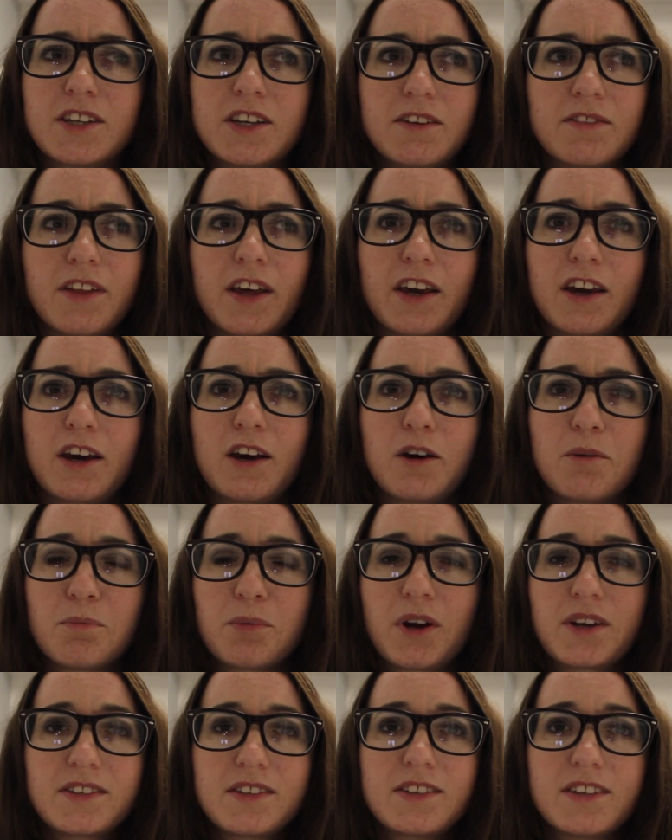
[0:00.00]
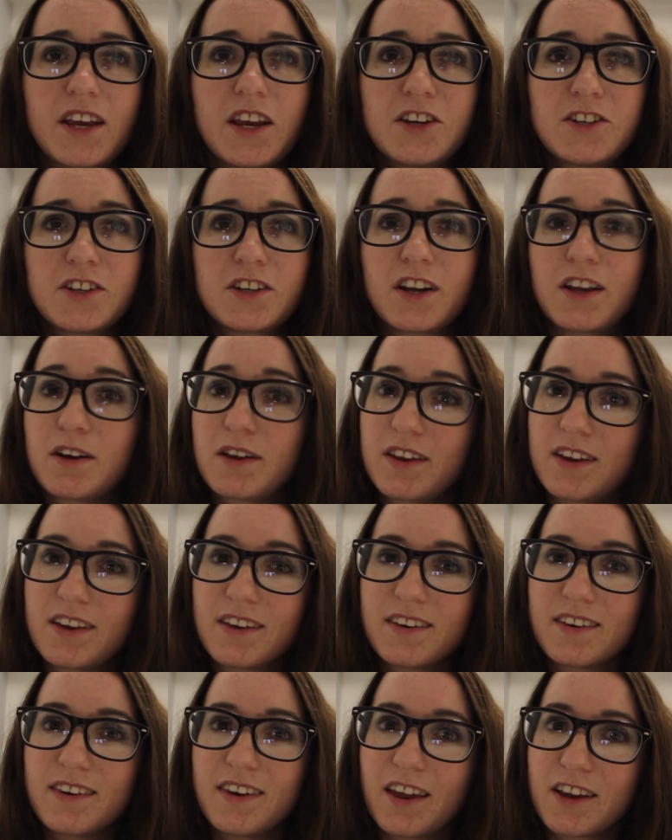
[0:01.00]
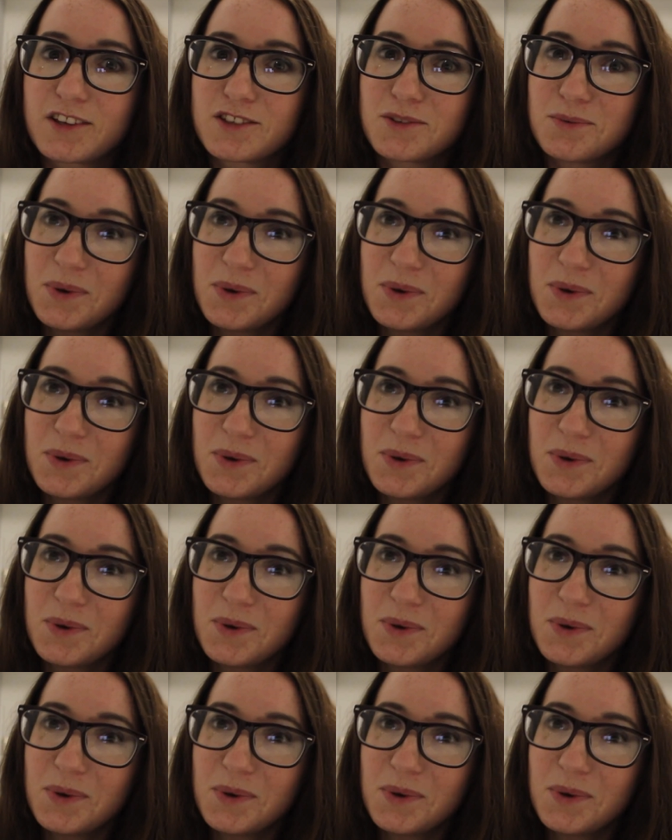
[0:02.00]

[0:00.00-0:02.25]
give a presentation on it next